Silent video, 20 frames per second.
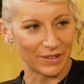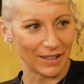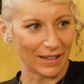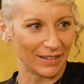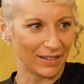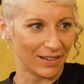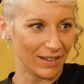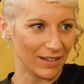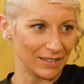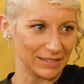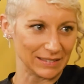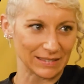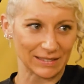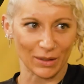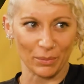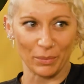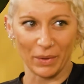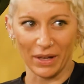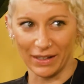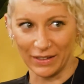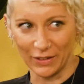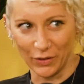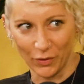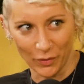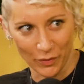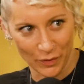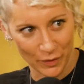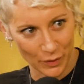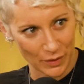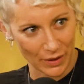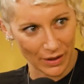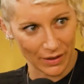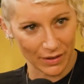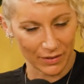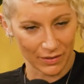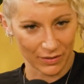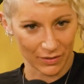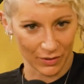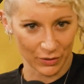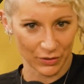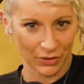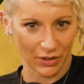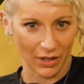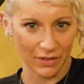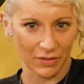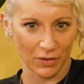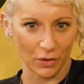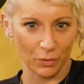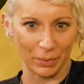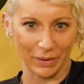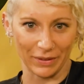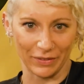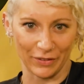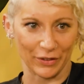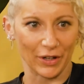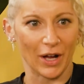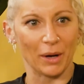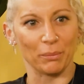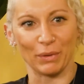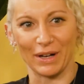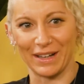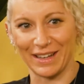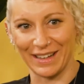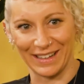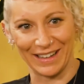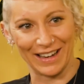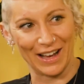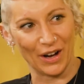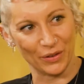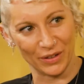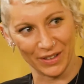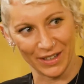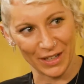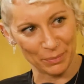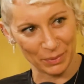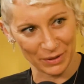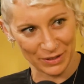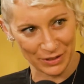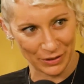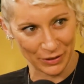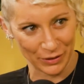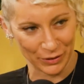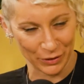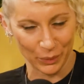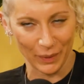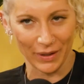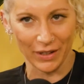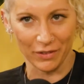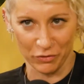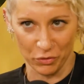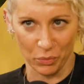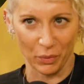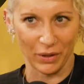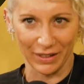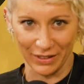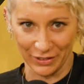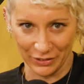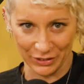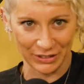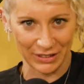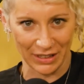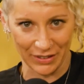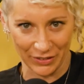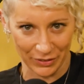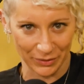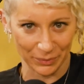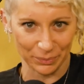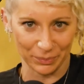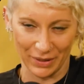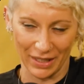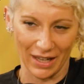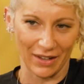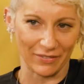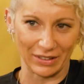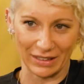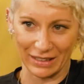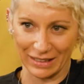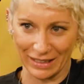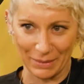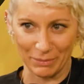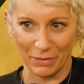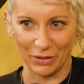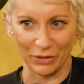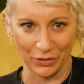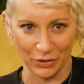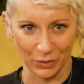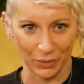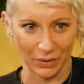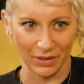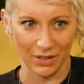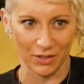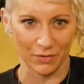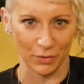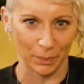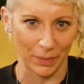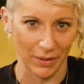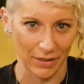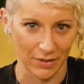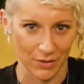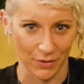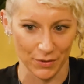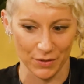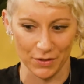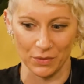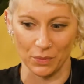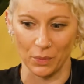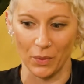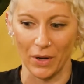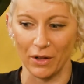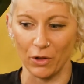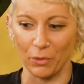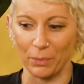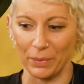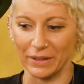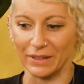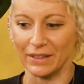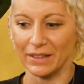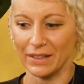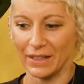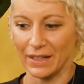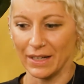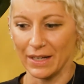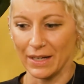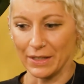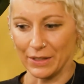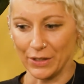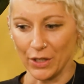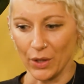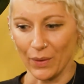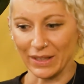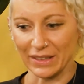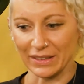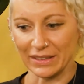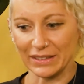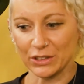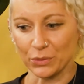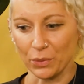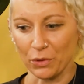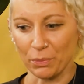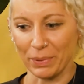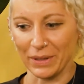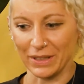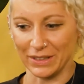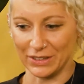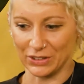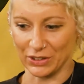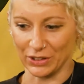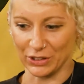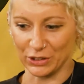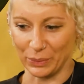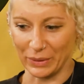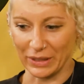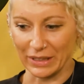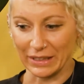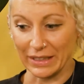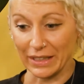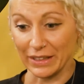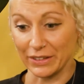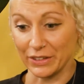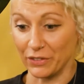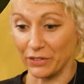data and some AI overview data in Search Console, but they're not breaking it out in any particular way. And from what I understand, they haven't claimed that they're doing this for paid search as well. But, at least with paid search, we can get